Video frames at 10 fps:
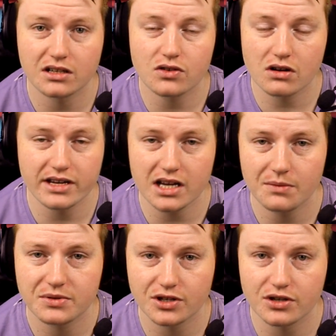growing
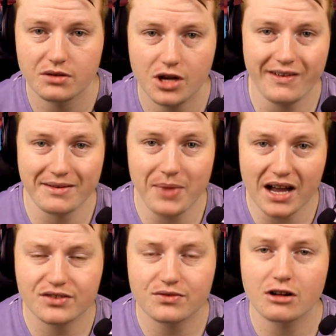up, so they're going
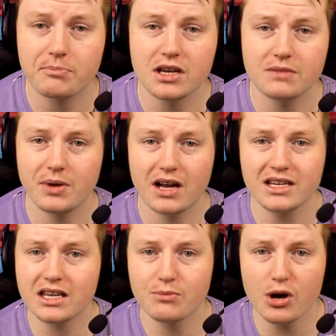back to rugby. But
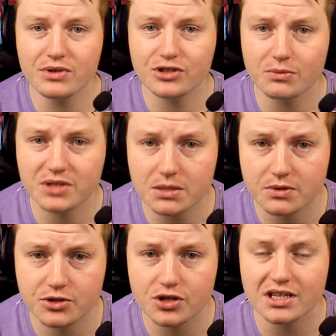yeah, the Melbourne Storm seems
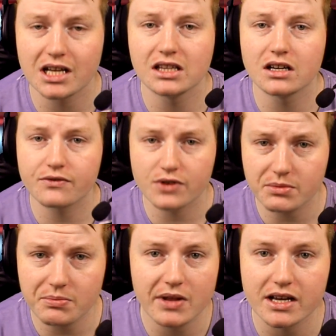to produce a lot of
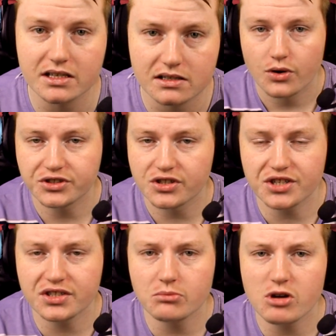rugby players. Also,
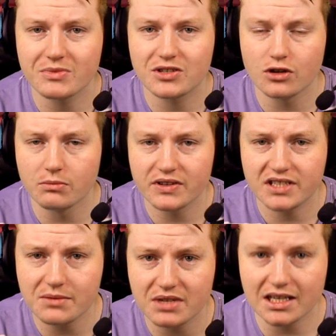just on the Melbourne Storm, it
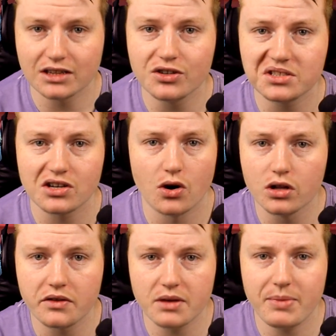seems that they're losing
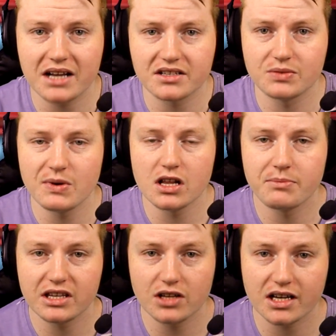all of their backs as well. I
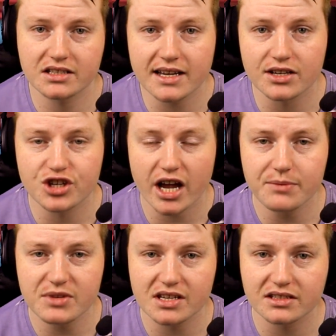mean, like I said,
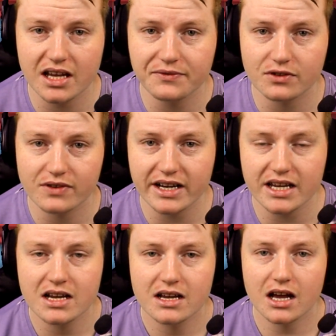Chambers is left
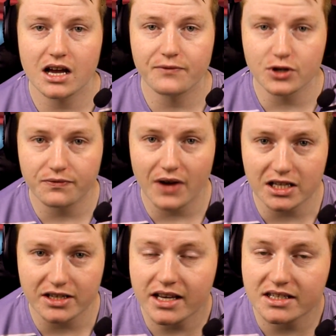already.
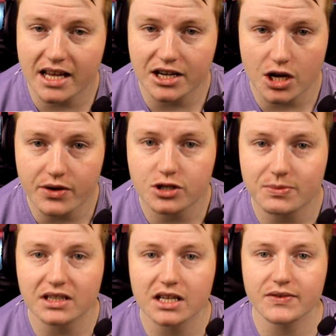Vunivalu is now going to
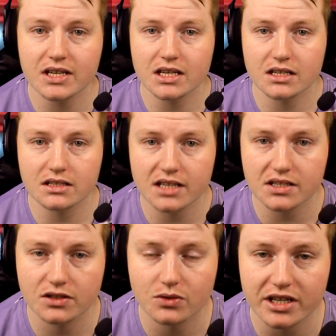be leaving in
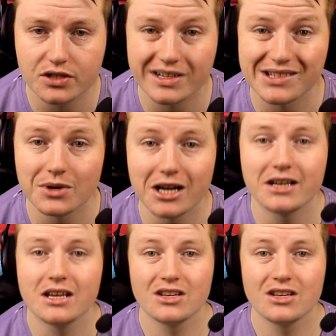season 2021.